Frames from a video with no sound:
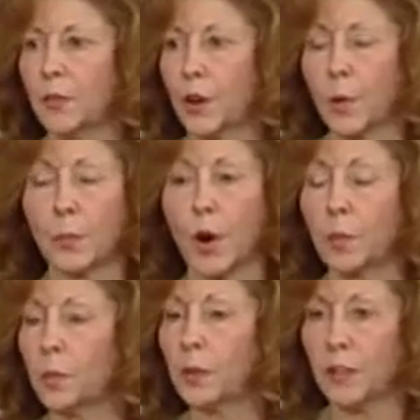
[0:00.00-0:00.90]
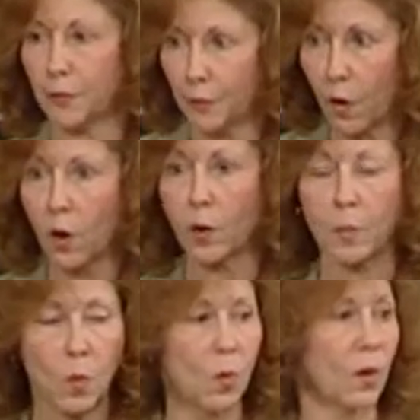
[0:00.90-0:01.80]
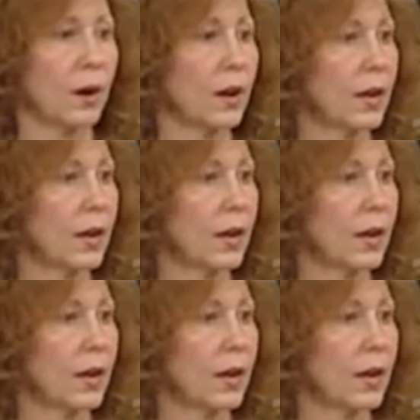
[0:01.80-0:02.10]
there are probably far more